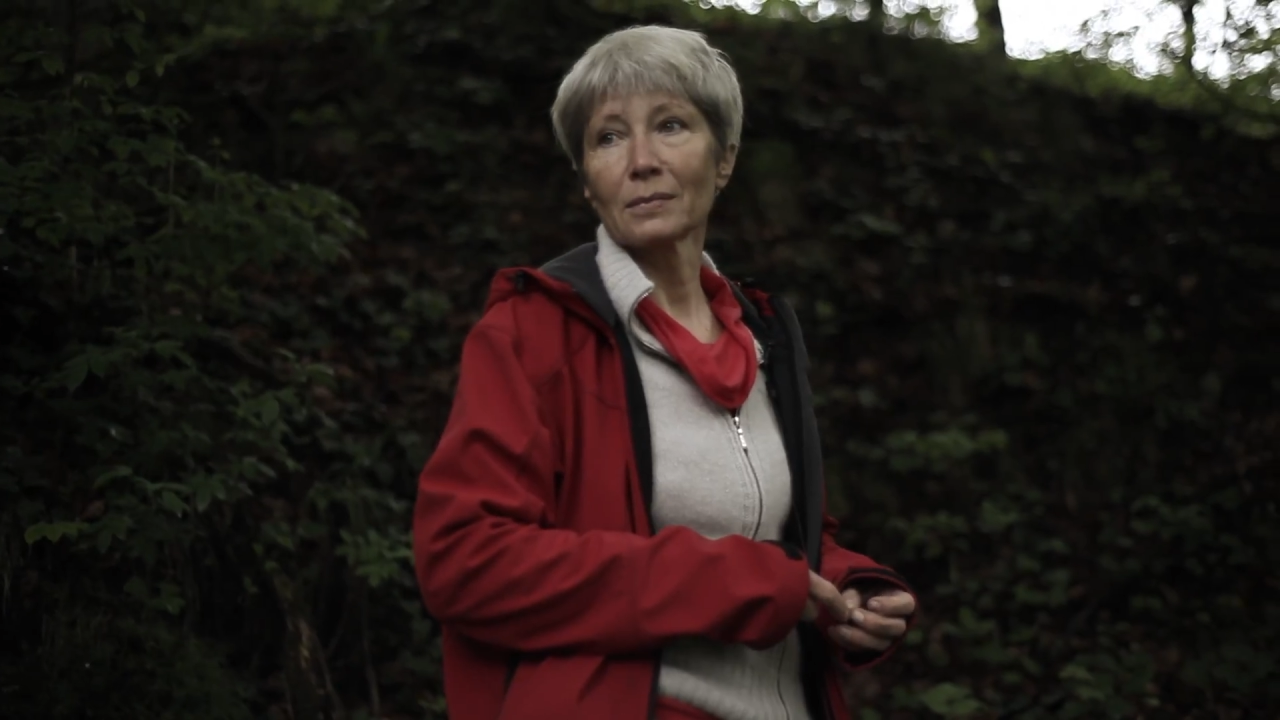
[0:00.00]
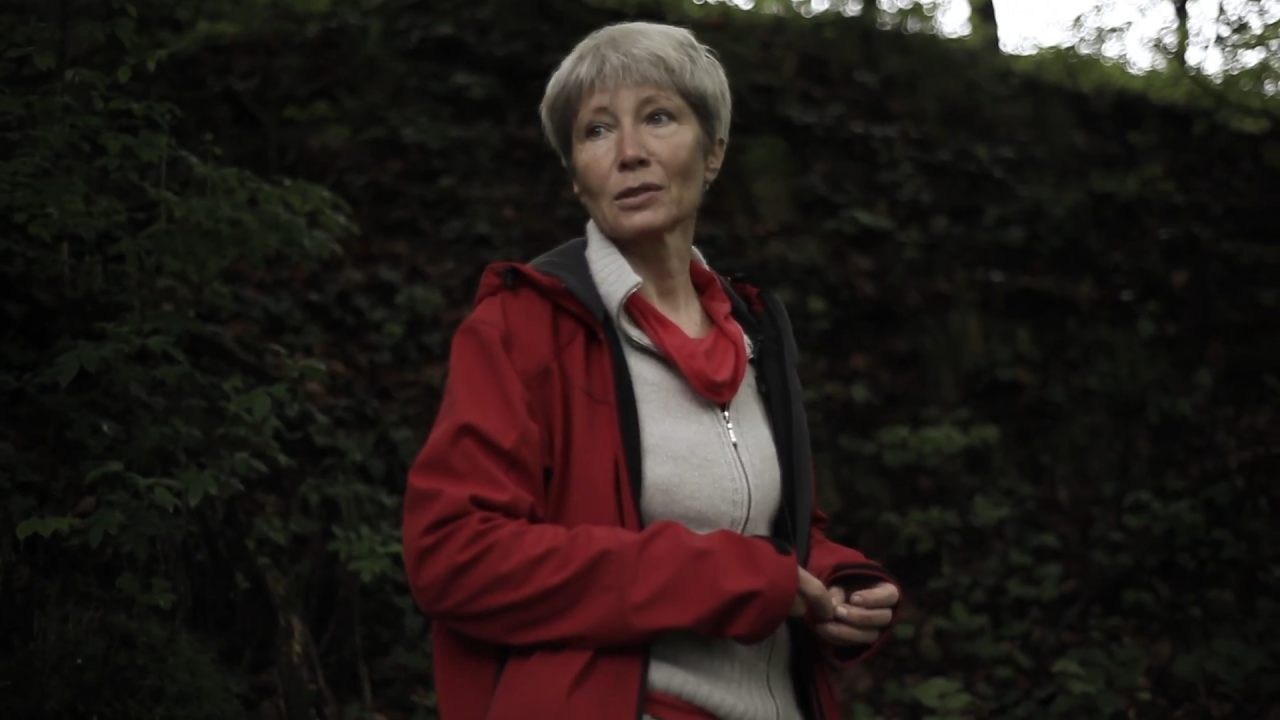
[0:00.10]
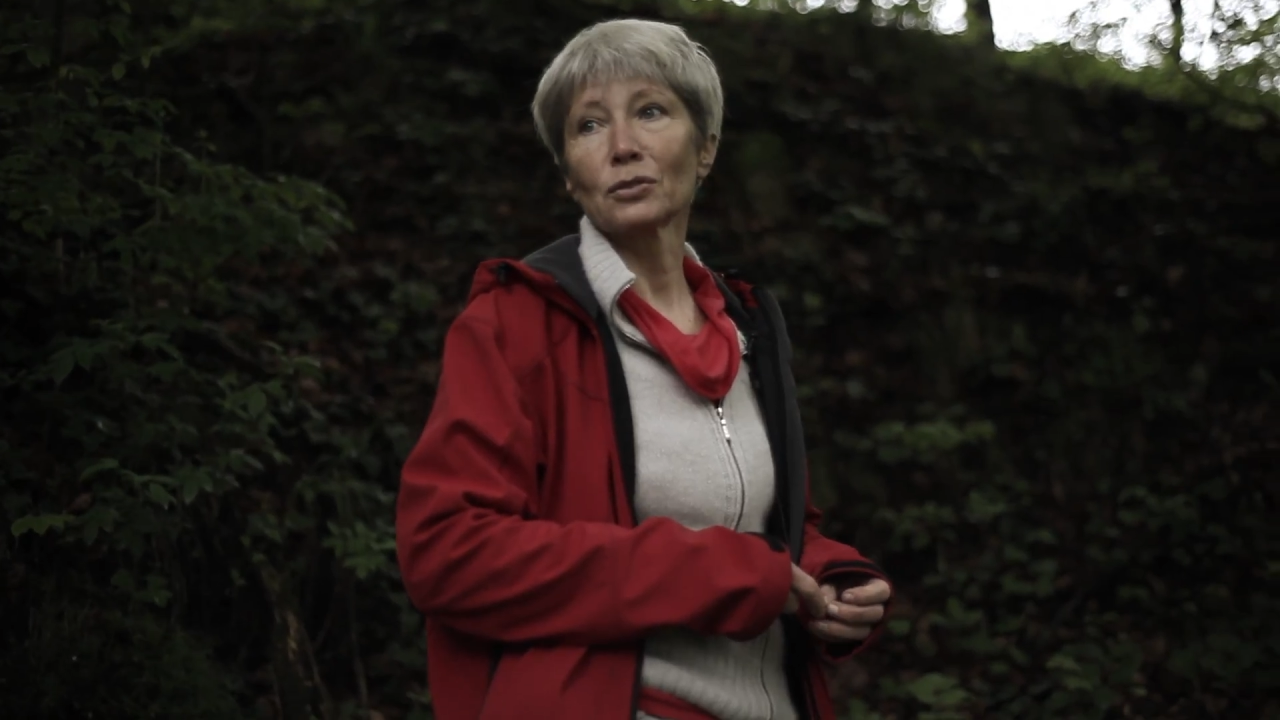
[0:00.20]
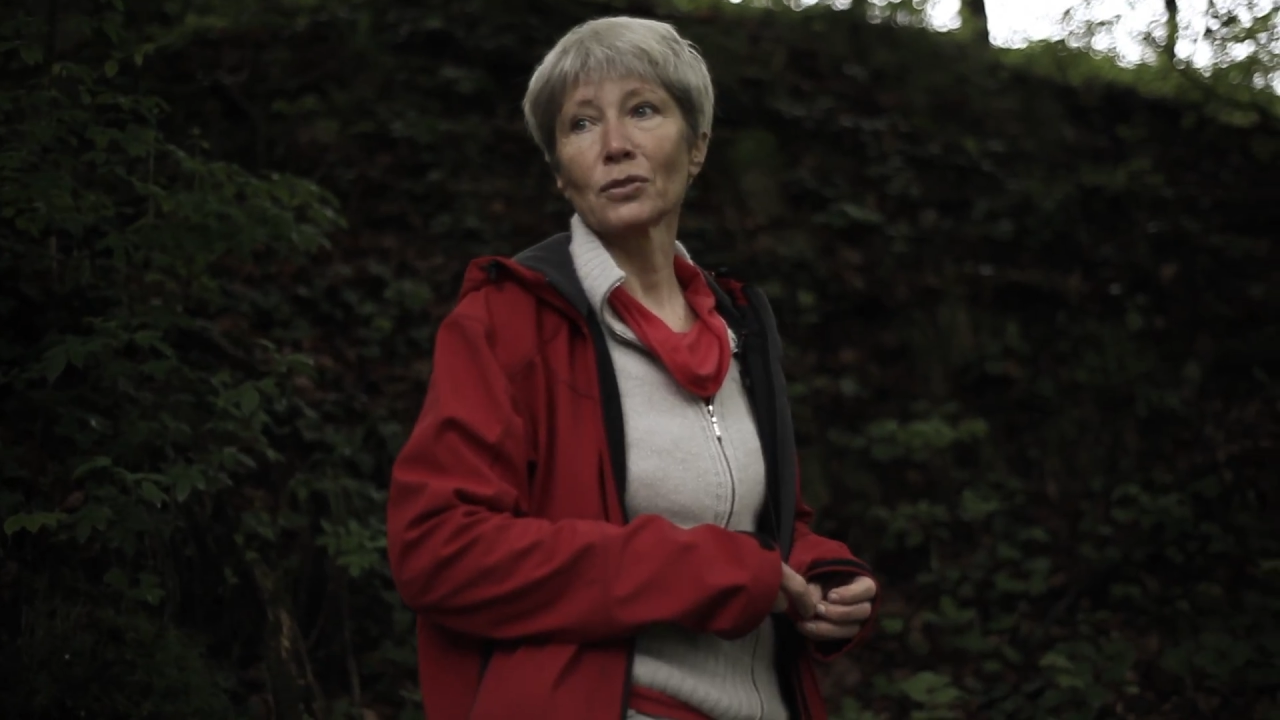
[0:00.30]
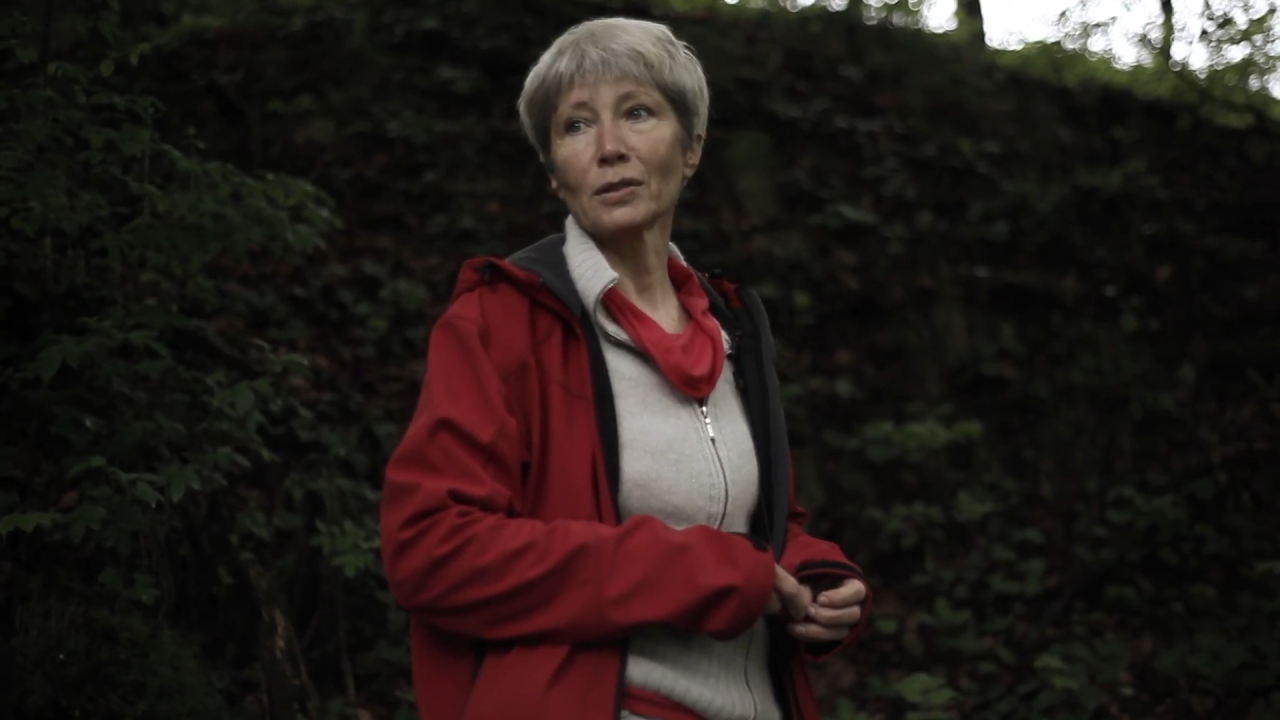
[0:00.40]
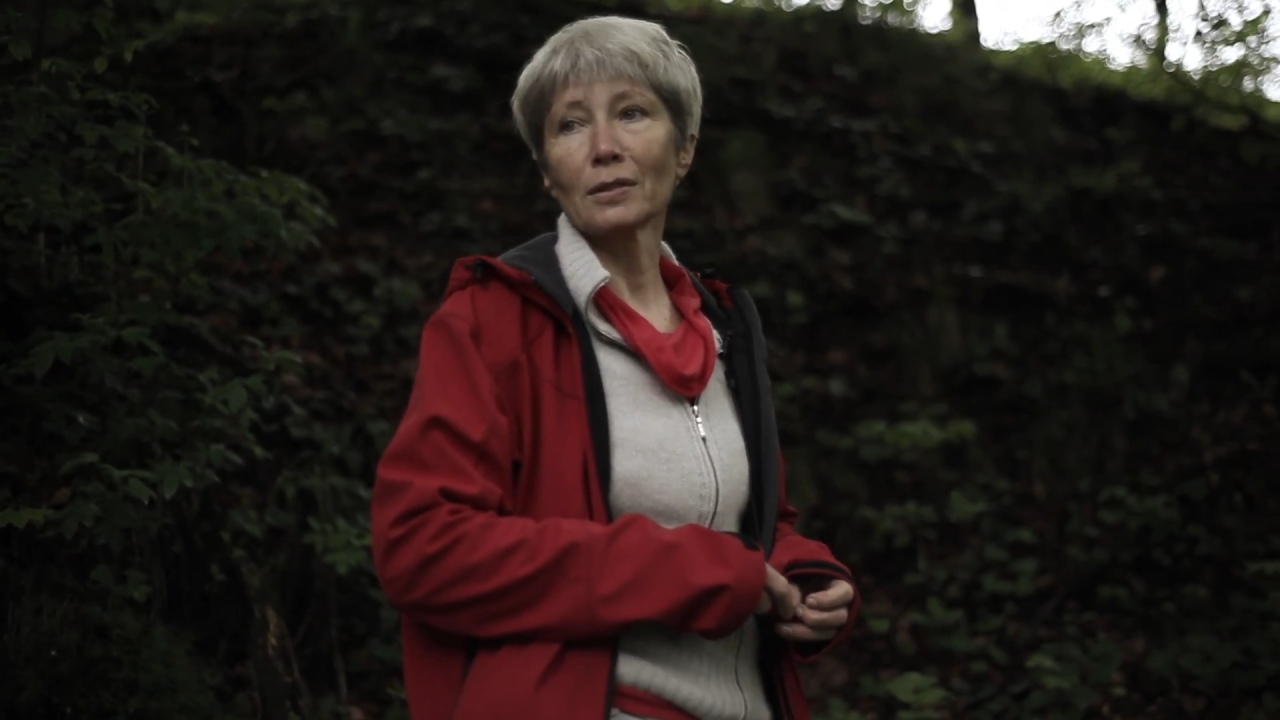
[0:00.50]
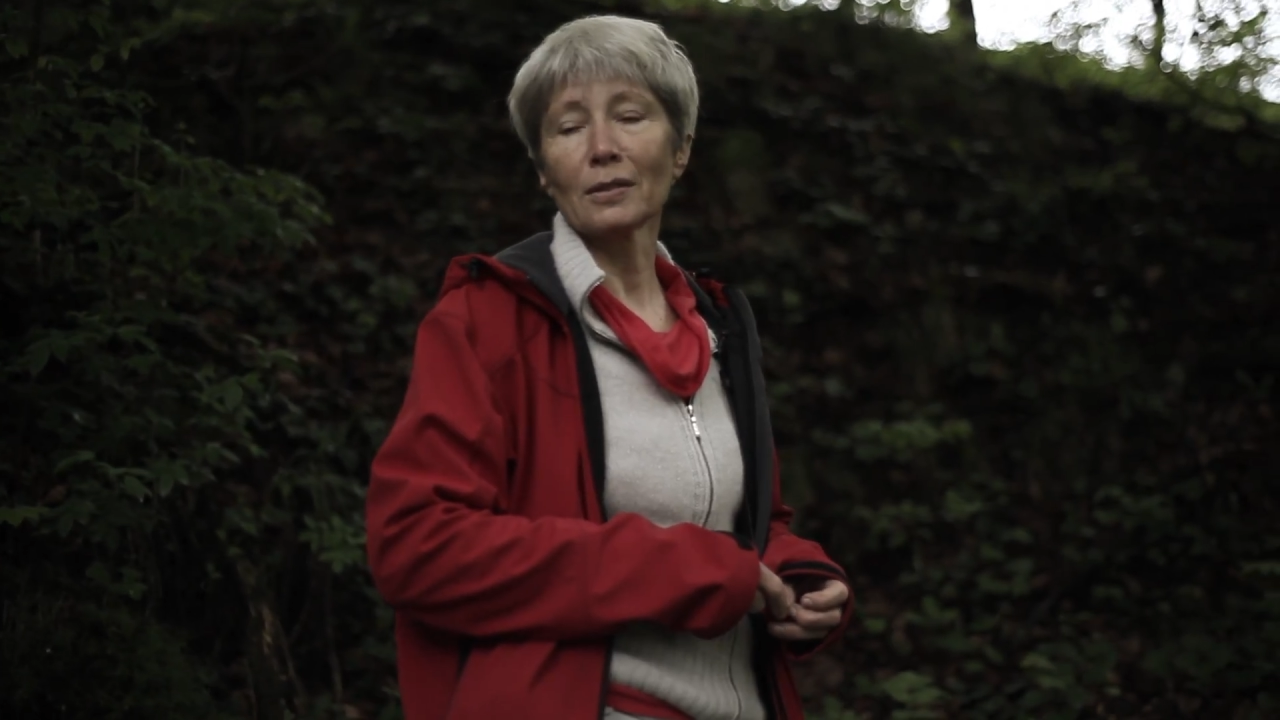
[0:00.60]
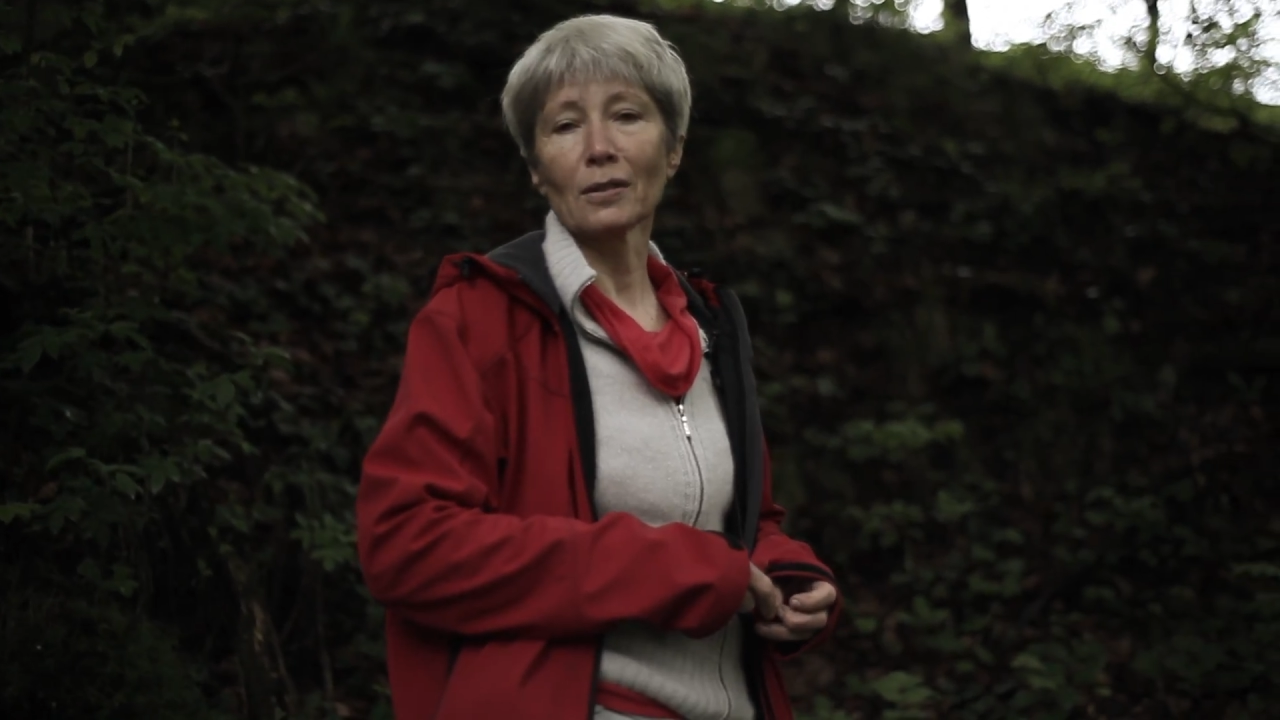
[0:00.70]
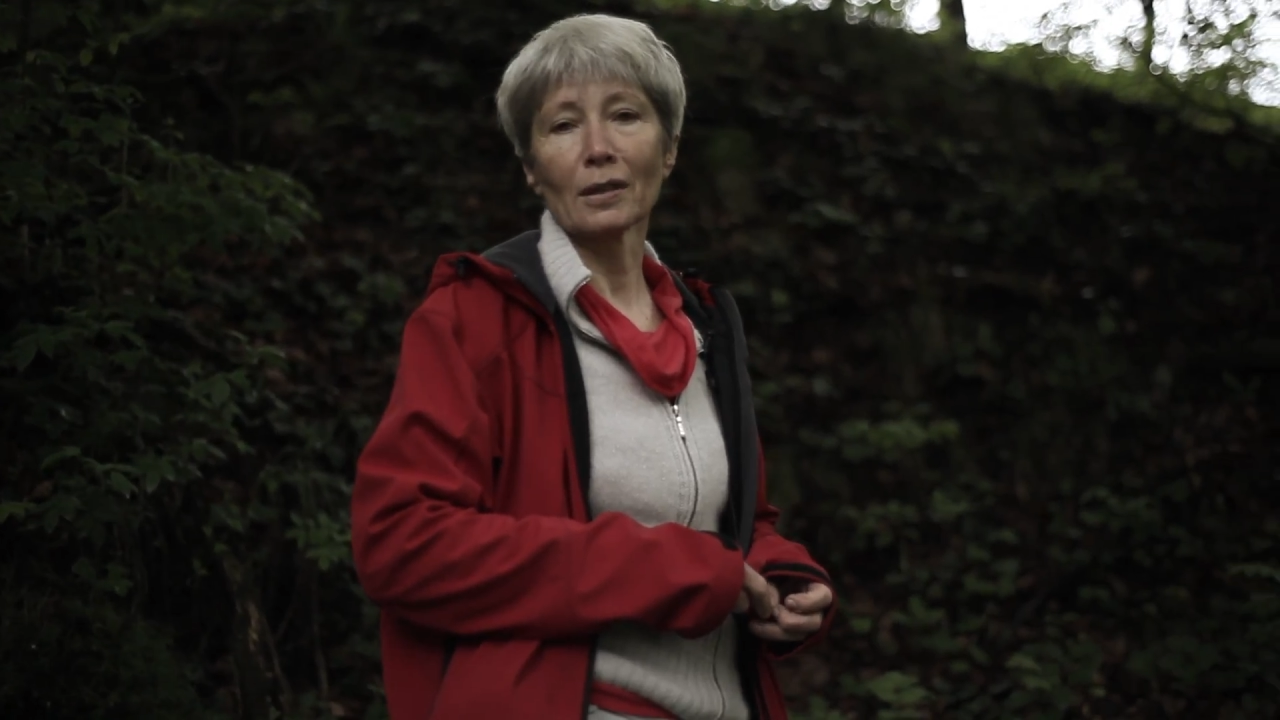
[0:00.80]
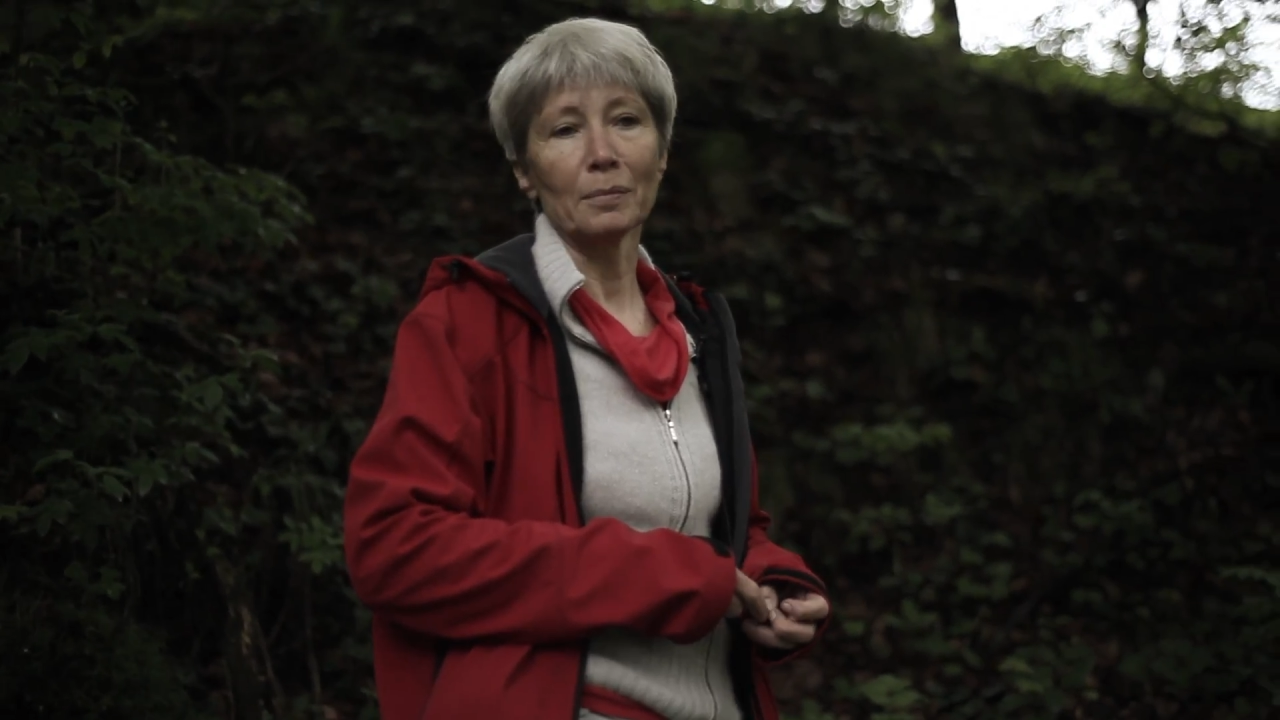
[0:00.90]
the trees to
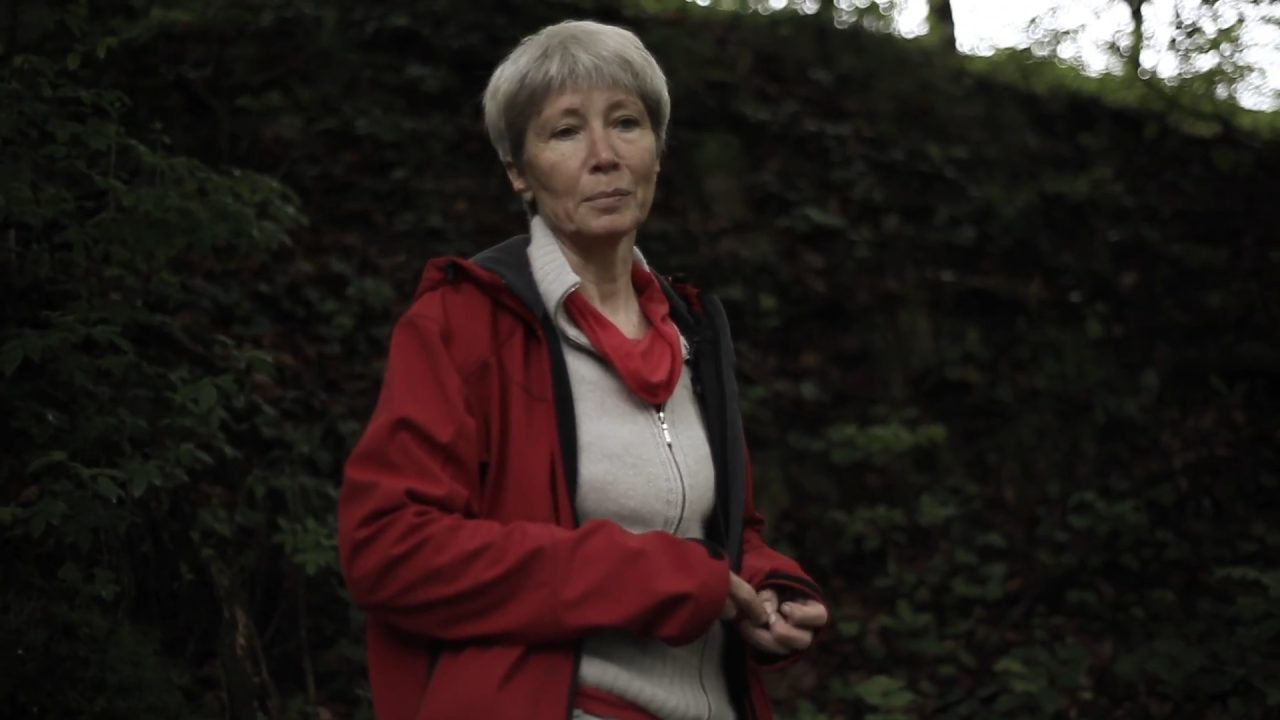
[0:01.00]
them,